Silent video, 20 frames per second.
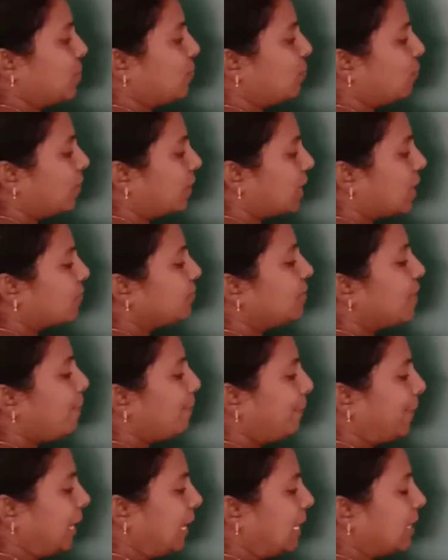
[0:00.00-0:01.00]
one of the
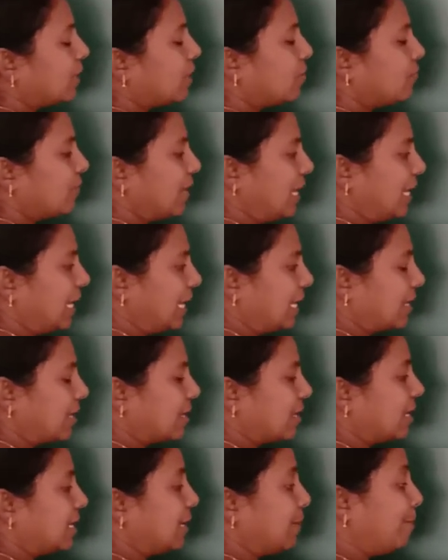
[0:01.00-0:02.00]
pair of
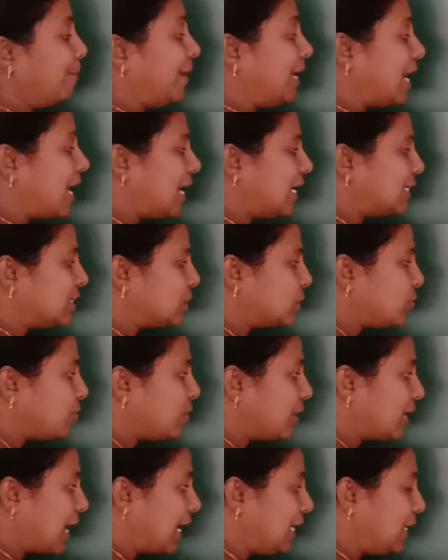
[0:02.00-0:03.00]
electron belongs to
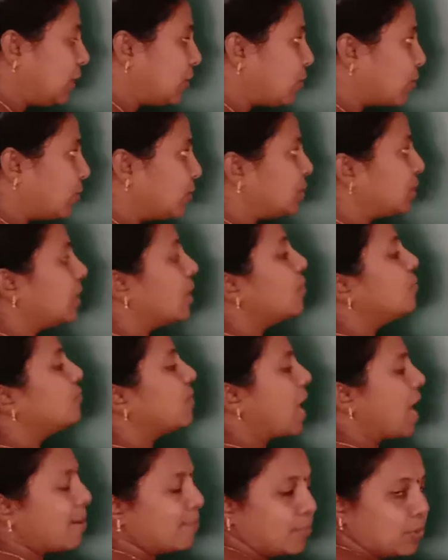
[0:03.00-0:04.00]
nitrogen
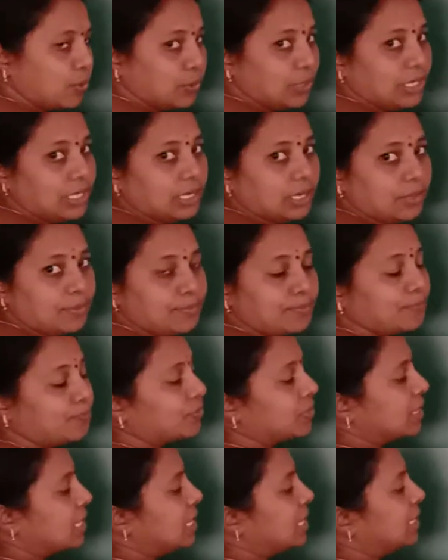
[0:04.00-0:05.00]
of
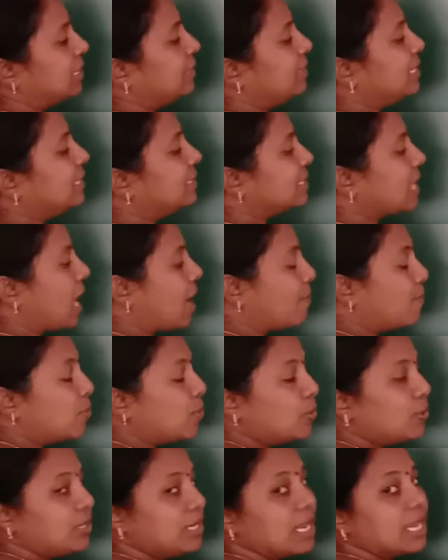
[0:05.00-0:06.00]
ammonium, this
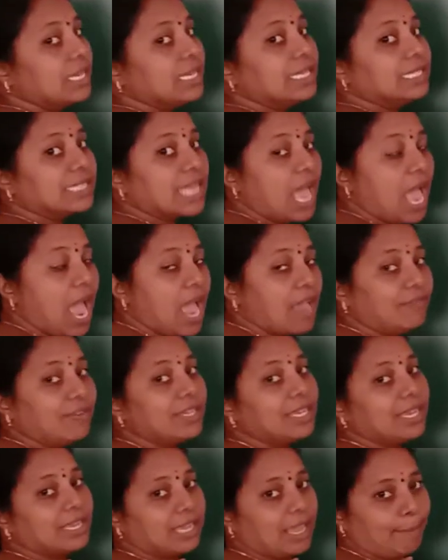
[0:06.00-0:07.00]
ammonia is
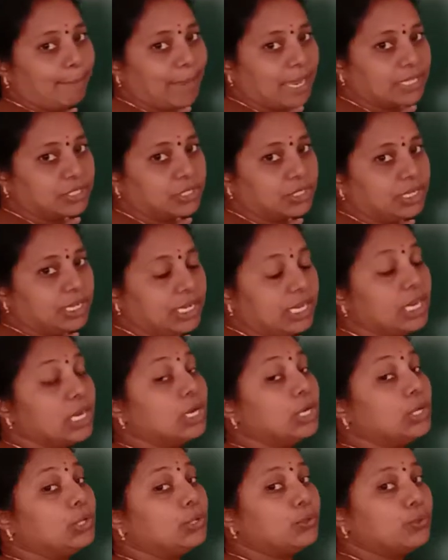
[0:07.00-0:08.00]
having a capacity
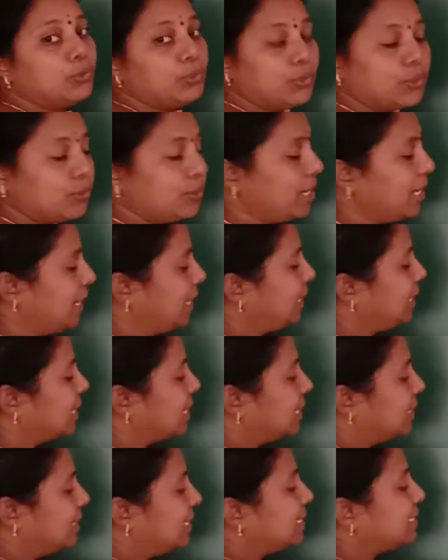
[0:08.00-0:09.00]
to
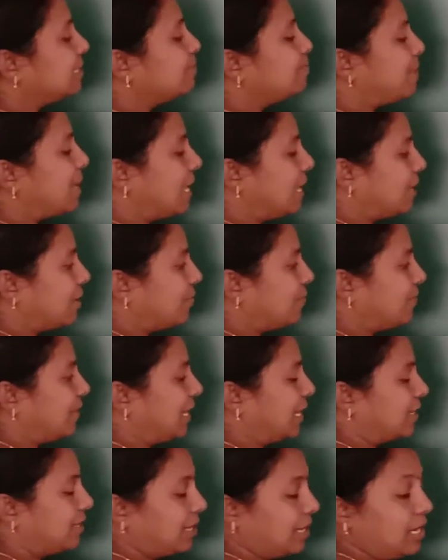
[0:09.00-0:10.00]
donate this pair of
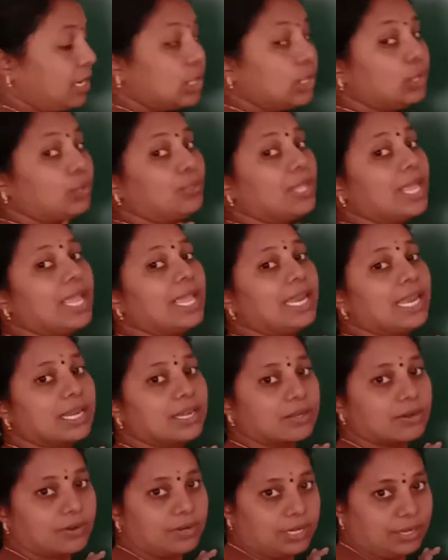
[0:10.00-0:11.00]
electron to the
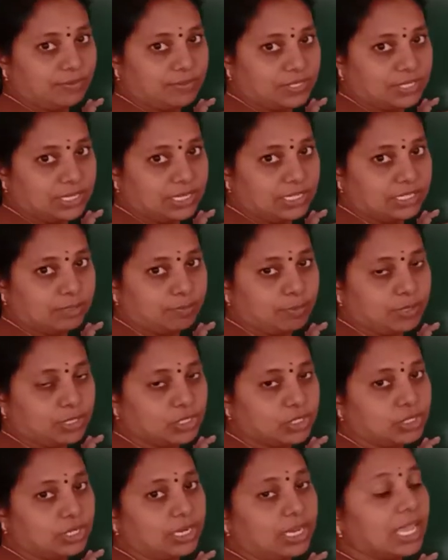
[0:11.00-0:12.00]
electron deficient
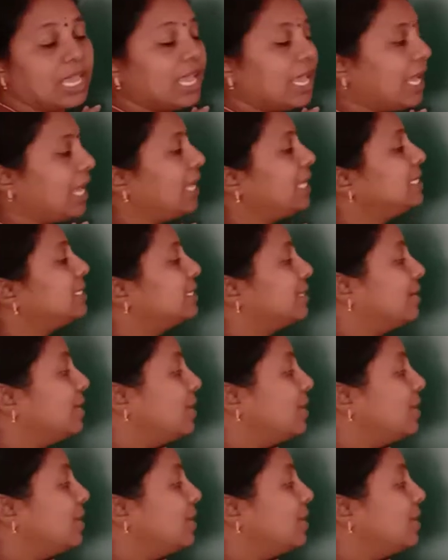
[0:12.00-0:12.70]
species. Hence